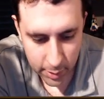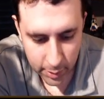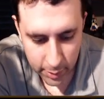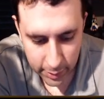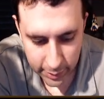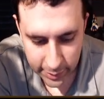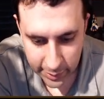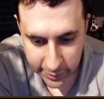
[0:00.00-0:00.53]

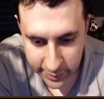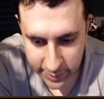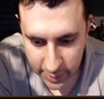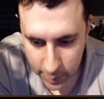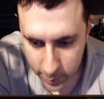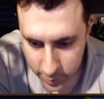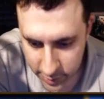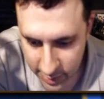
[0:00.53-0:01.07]
Then he hit the
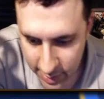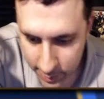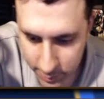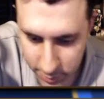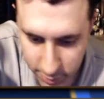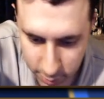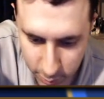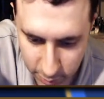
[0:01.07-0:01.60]
damage cap,
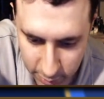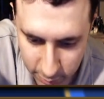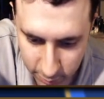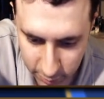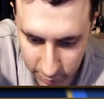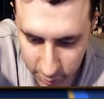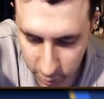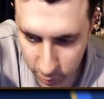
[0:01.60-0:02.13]
so we don't
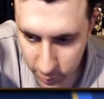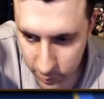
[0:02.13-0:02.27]
really know